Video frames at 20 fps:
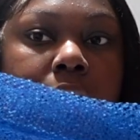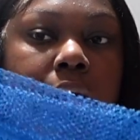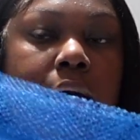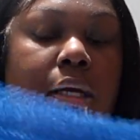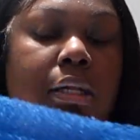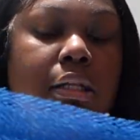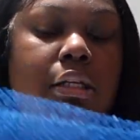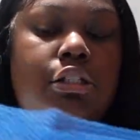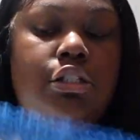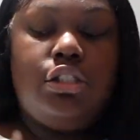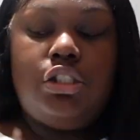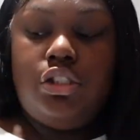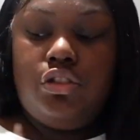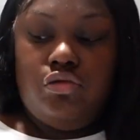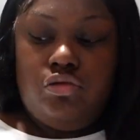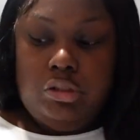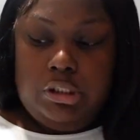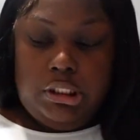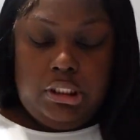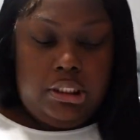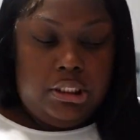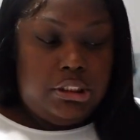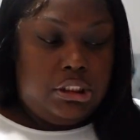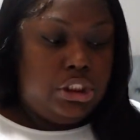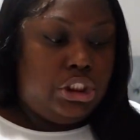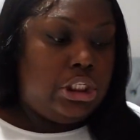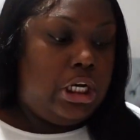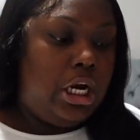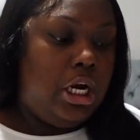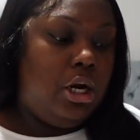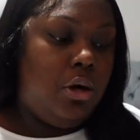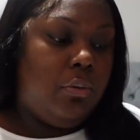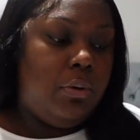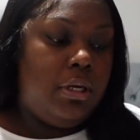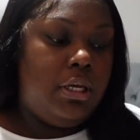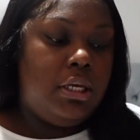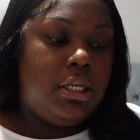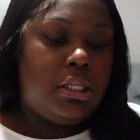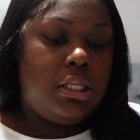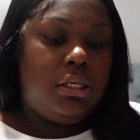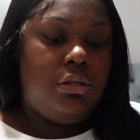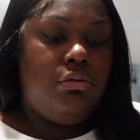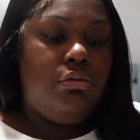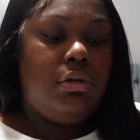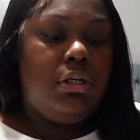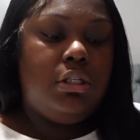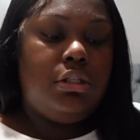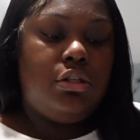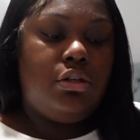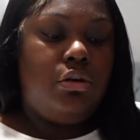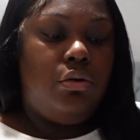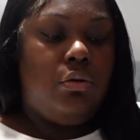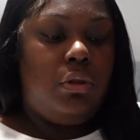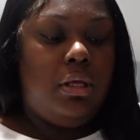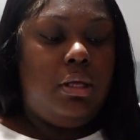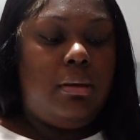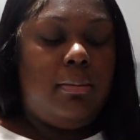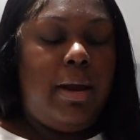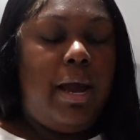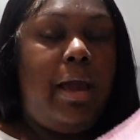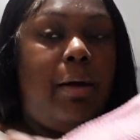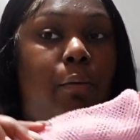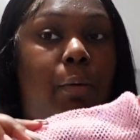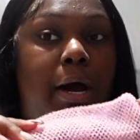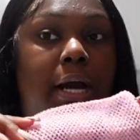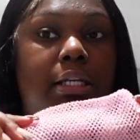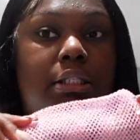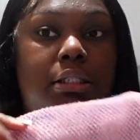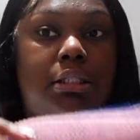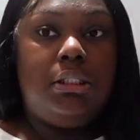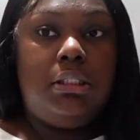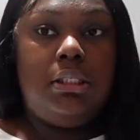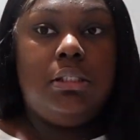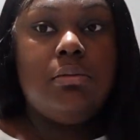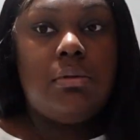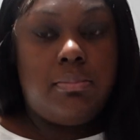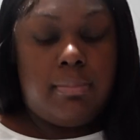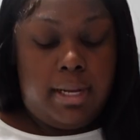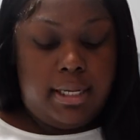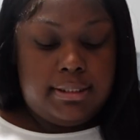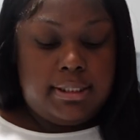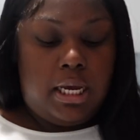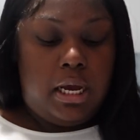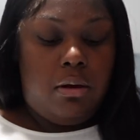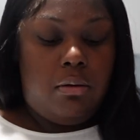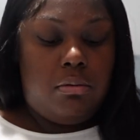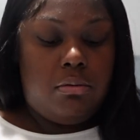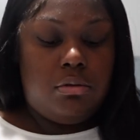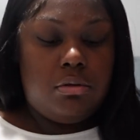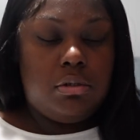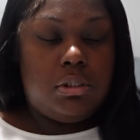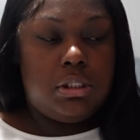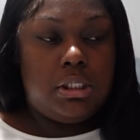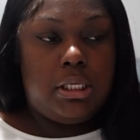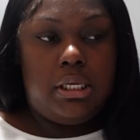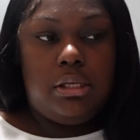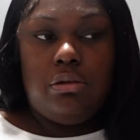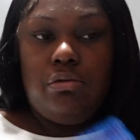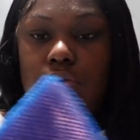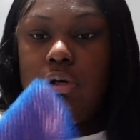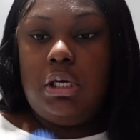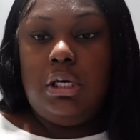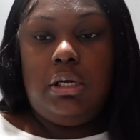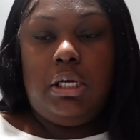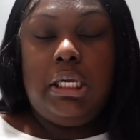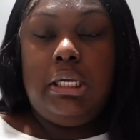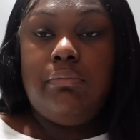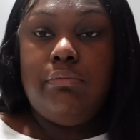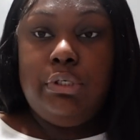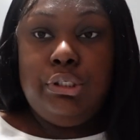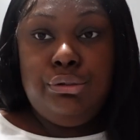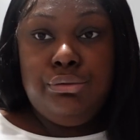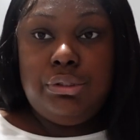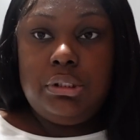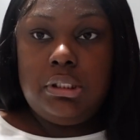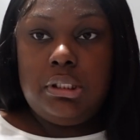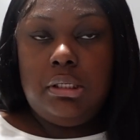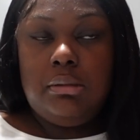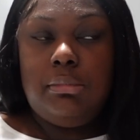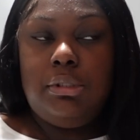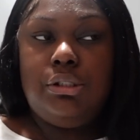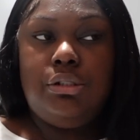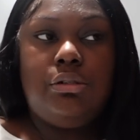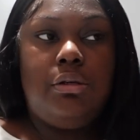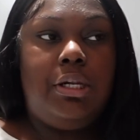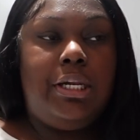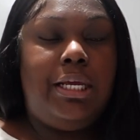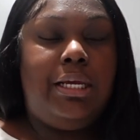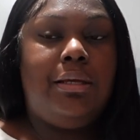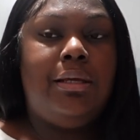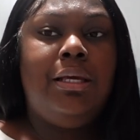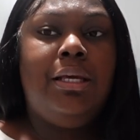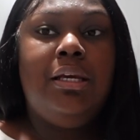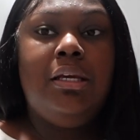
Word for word: And these are just really good to shower with and you could throw them. I wash these with my towels and you could keep reusing them until like